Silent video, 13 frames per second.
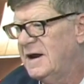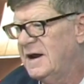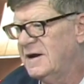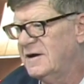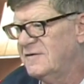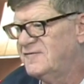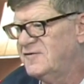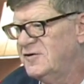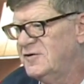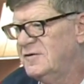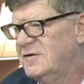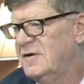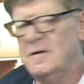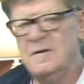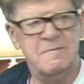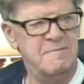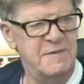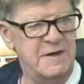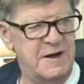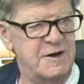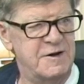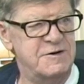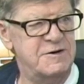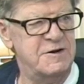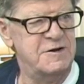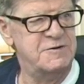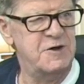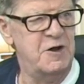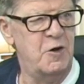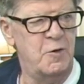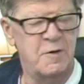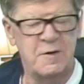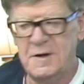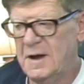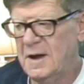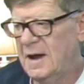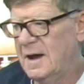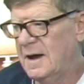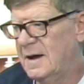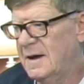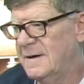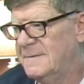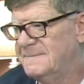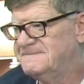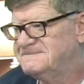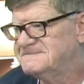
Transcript: in a few minutes. So um,